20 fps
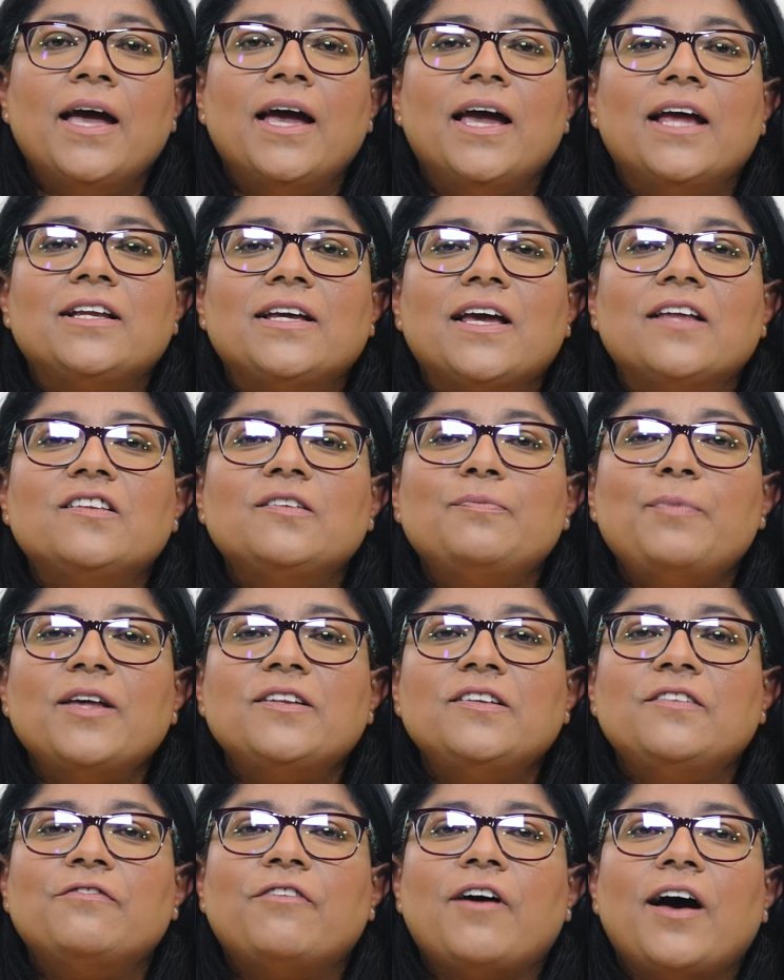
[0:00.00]
It can
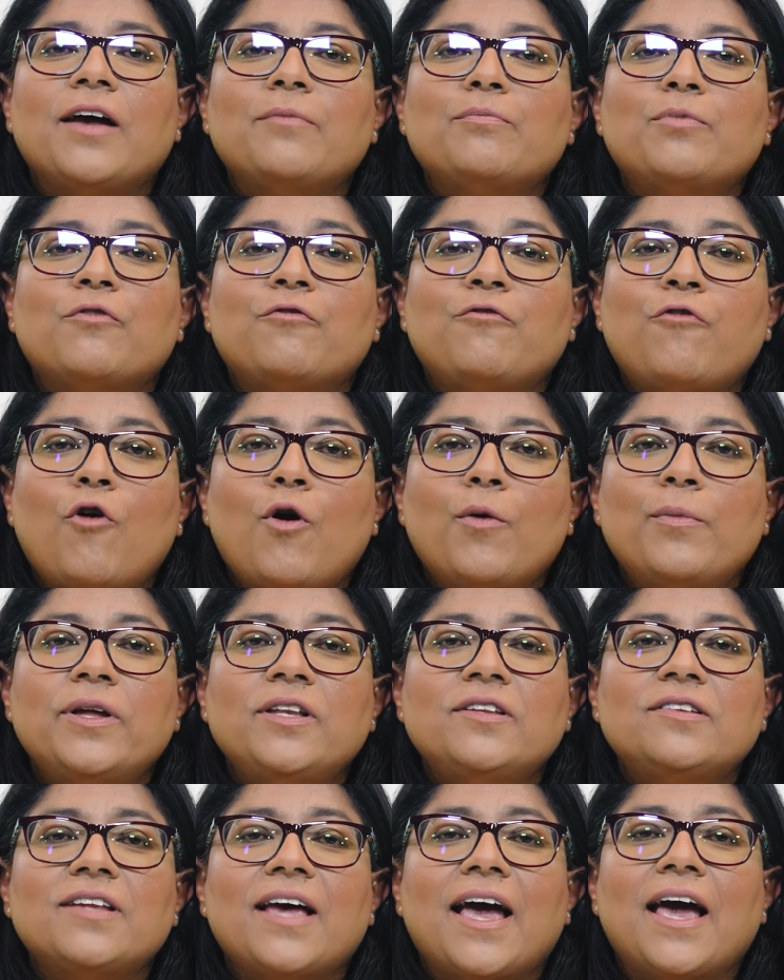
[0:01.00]
specify
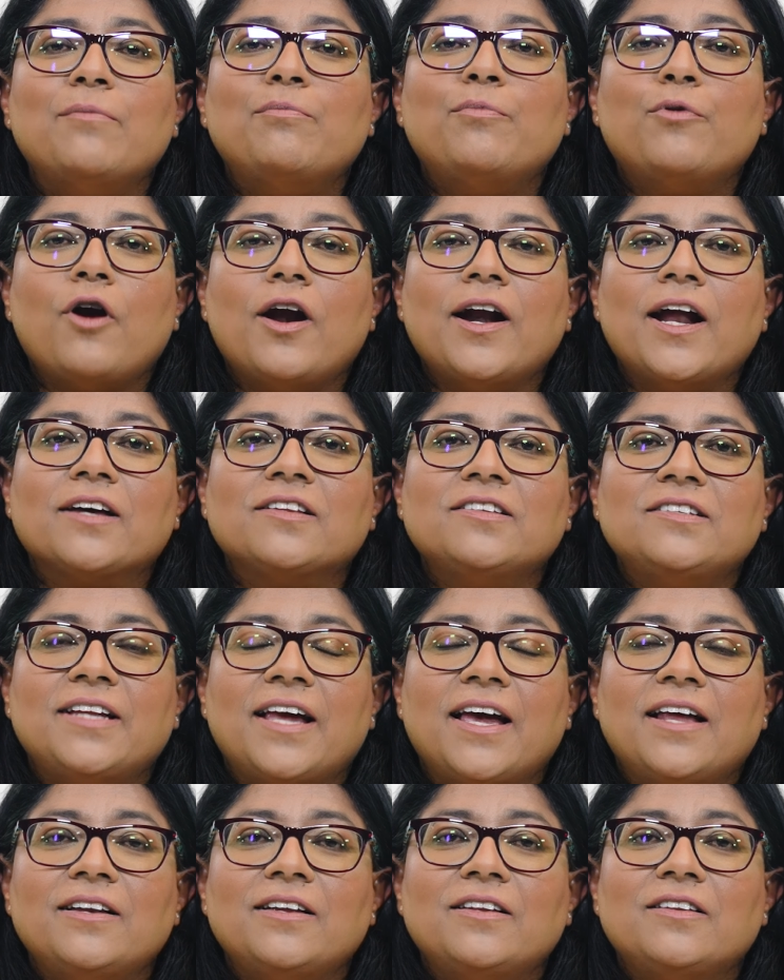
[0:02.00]
performance and product
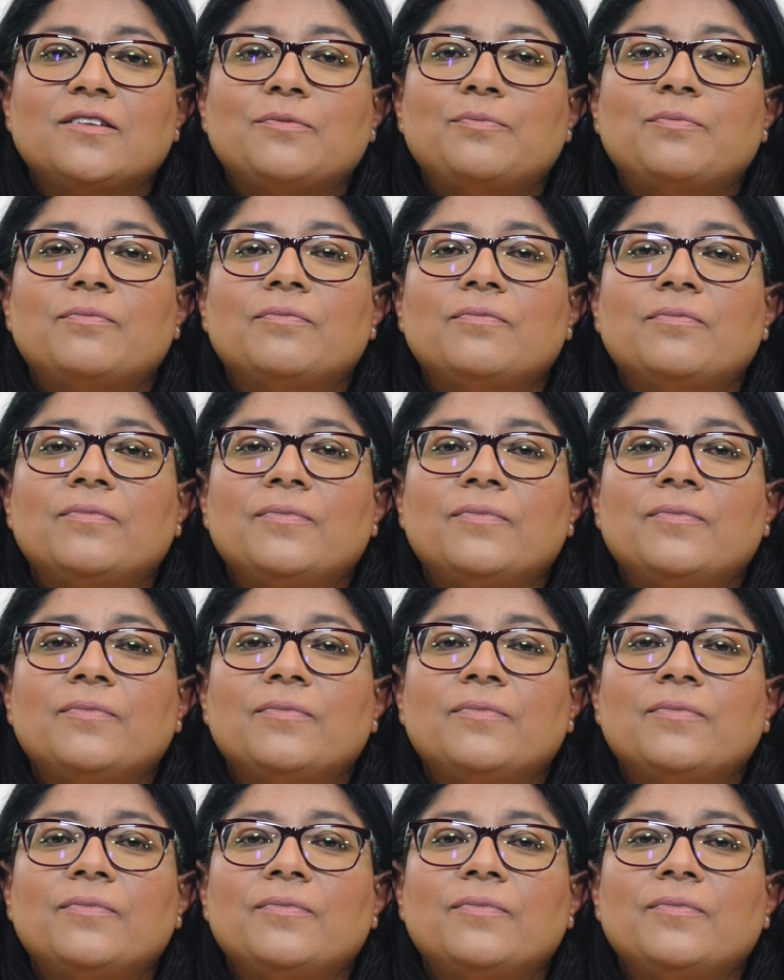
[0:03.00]
standards